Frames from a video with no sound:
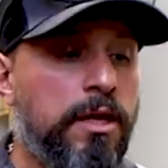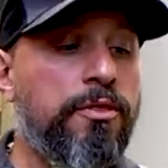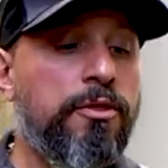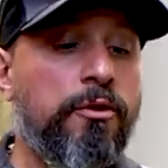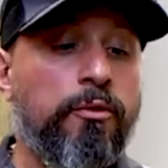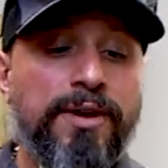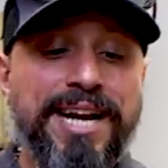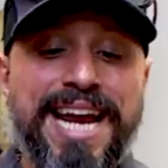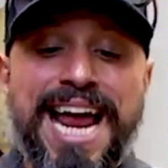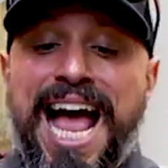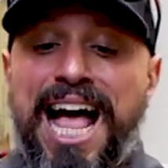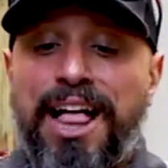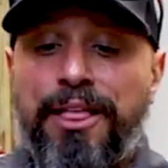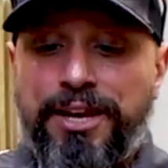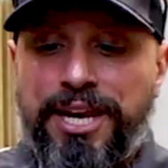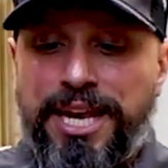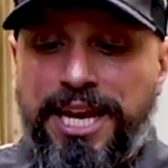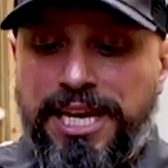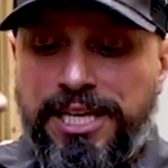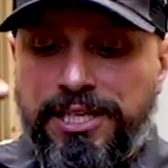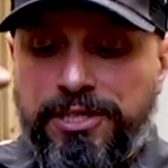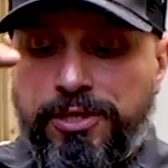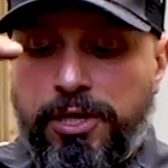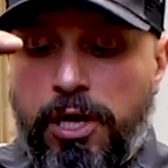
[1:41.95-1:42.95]
The
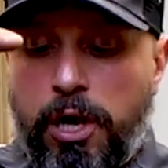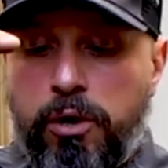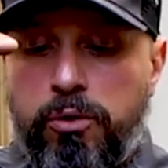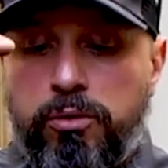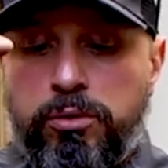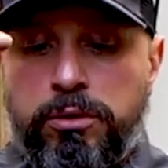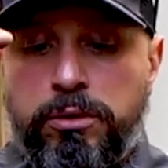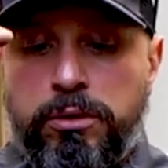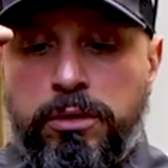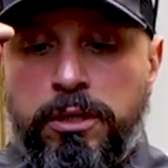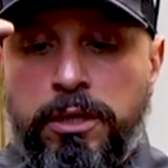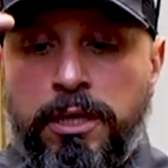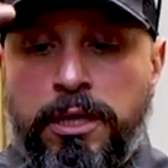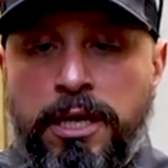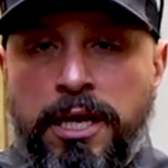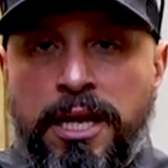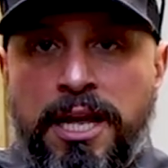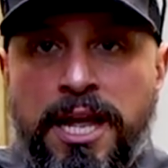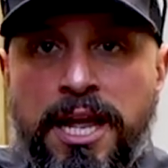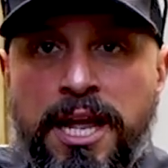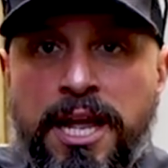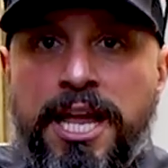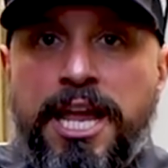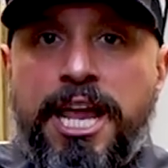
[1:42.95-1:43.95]
reality is, though,
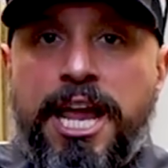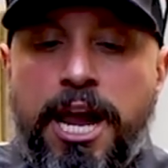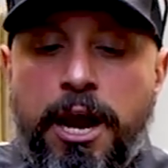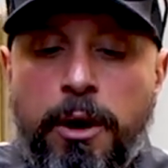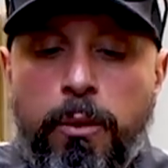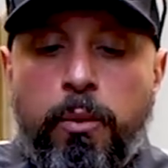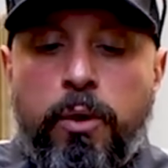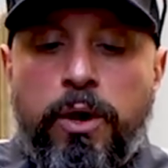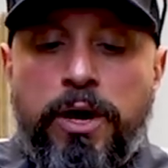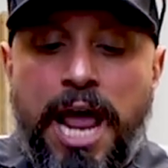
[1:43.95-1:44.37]
it